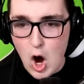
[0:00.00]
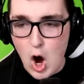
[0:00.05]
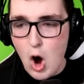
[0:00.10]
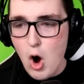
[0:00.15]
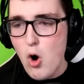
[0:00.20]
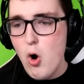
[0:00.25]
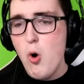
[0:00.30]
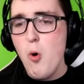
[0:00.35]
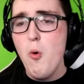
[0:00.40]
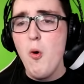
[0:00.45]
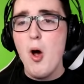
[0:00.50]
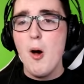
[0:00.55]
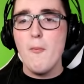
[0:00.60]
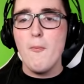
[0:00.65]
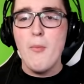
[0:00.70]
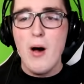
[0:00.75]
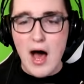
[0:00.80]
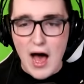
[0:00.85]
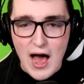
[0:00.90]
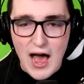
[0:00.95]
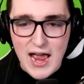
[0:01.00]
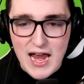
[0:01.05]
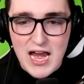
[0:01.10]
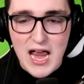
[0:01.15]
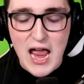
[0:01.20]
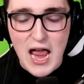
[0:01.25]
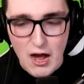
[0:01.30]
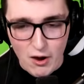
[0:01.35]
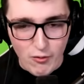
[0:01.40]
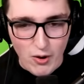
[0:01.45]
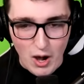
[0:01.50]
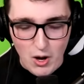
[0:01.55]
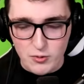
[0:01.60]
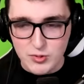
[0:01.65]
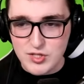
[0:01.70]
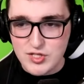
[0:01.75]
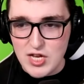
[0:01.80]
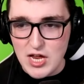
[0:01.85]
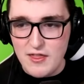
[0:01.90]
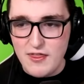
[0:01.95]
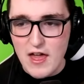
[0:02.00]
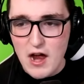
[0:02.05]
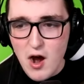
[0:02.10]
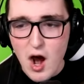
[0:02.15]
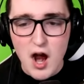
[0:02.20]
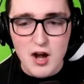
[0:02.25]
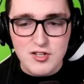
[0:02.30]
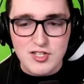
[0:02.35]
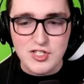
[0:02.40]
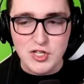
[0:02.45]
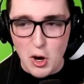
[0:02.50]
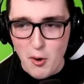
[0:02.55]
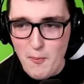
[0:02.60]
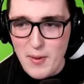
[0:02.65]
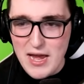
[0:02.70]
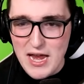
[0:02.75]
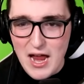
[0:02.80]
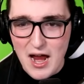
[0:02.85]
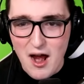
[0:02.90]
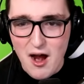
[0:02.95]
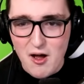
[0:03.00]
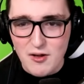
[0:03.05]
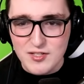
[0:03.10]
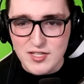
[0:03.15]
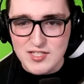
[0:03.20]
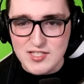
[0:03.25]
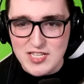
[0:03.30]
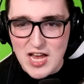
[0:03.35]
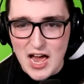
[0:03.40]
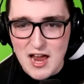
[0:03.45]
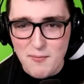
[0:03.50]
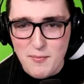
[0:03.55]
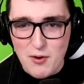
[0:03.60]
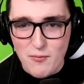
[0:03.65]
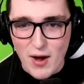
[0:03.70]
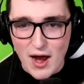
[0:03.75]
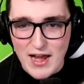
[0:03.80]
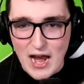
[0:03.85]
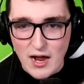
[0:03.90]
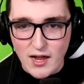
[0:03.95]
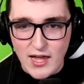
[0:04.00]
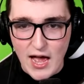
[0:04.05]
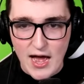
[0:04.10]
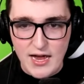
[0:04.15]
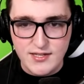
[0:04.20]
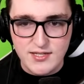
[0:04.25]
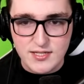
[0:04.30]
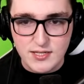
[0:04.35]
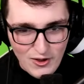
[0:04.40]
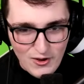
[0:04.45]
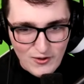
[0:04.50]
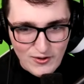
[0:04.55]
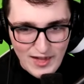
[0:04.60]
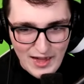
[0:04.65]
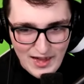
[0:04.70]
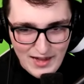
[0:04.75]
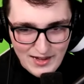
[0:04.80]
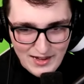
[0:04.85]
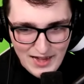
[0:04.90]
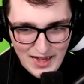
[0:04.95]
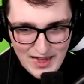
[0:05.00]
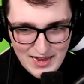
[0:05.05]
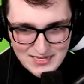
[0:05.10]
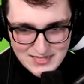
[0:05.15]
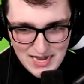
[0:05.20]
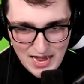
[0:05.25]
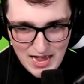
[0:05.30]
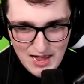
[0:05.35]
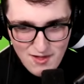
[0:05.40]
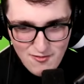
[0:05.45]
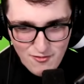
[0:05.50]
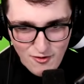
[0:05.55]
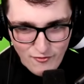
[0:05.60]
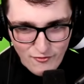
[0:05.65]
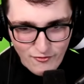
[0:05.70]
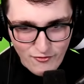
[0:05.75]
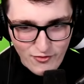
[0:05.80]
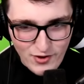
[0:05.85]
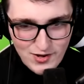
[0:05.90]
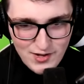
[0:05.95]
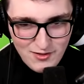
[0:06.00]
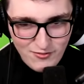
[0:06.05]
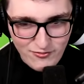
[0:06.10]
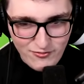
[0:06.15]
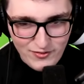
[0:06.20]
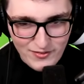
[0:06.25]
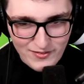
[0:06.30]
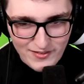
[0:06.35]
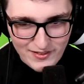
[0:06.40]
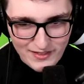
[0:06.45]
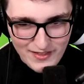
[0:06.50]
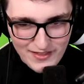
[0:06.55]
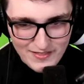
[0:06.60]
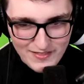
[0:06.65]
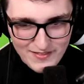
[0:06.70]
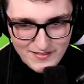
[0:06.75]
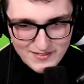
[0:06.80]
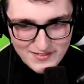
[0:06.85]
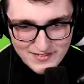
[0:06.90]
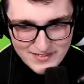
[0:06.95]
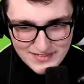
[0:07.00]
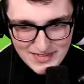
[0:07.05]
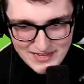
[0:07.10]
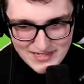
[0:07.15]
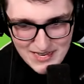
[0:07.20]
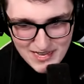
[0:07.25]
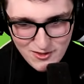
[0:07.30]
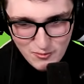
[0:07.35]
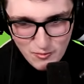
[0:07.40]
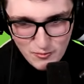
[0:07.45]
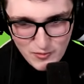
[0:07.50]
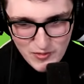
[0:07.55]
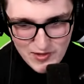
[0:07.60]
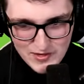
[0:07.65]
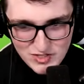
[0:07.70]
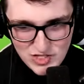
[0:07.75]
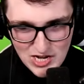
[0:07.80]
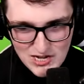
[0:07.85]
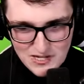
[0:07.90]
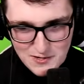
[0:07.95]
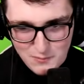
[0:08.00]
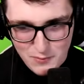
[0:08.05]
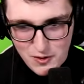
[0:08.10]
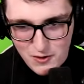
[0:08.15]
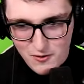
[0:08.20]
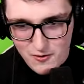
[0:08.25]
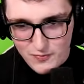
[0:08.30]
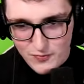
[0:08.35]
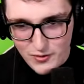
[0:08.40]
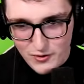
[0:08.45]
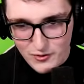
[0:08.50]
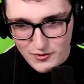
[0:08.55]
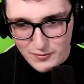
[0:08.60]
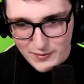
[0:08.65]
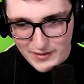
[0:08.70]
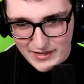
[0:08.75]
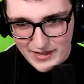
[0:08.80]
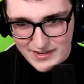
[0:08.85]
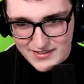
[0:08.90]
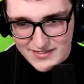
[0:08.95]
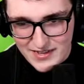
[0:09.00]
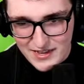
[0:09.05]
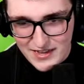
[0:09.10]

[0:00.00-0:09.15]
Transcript: Oh, my arrows. There are so many arrows inside of me right now. Guys, okay, guys, I have a funny feeling that this is... Is that the one with the enchanted bow? Hold up, I can't...